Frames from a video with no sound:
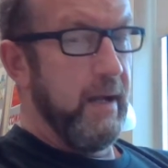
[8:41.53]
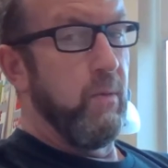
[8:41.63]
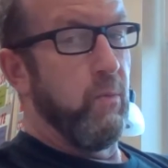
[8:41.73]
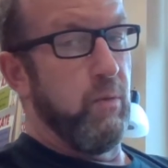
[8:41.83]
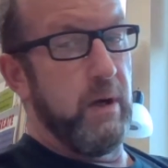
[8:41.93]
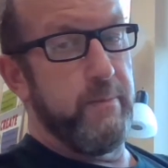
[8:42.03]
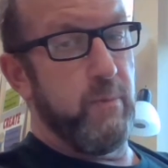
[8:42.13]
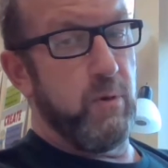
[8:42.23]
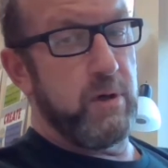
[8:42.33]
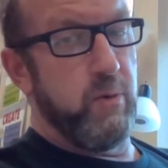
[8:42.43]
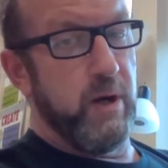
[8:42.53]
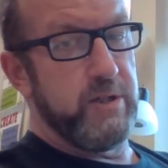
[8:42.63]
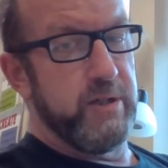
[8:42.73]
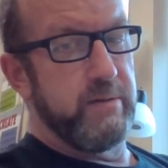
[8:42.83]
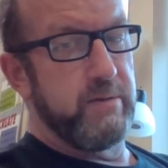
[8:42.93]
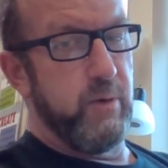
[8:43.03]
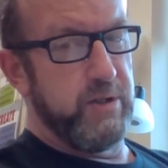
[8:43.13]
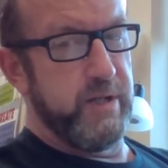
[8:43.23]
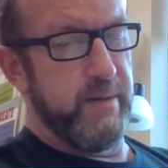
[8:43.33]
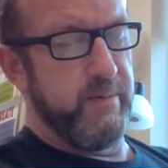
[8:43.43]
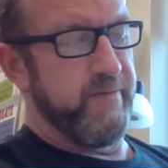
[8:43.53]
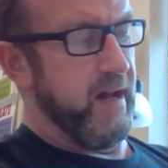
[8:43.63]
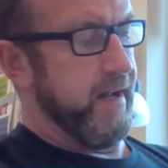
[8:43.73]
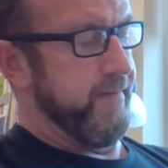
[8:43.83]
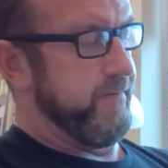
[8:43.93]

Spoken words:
One more question, question number 5.